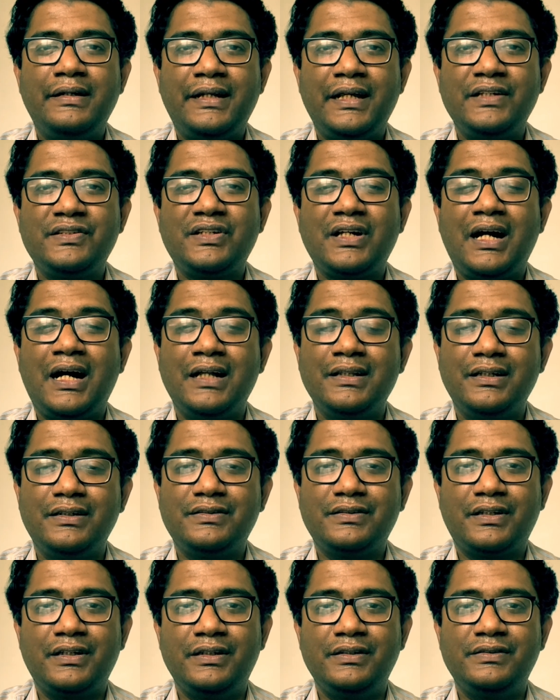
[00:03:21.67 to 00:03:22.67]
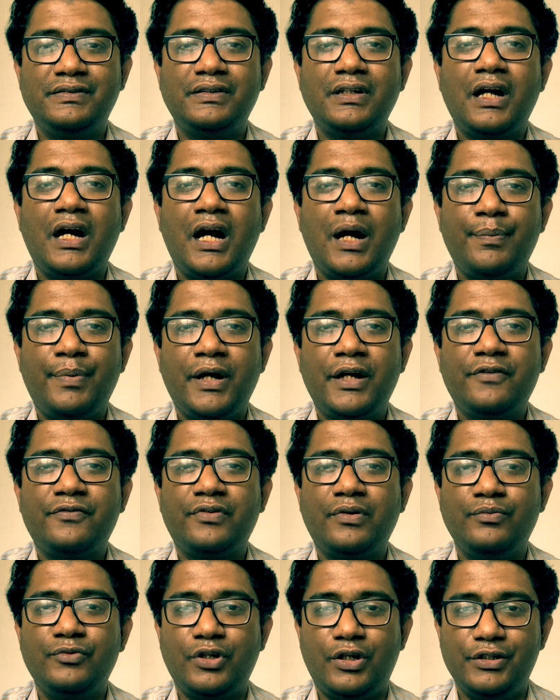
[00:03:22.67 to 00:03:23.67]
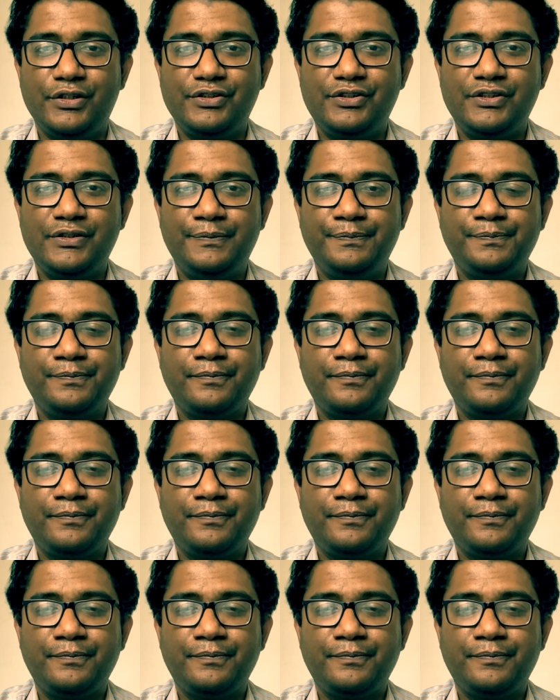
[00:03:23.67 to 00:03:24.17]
test other skills apart from knowledge.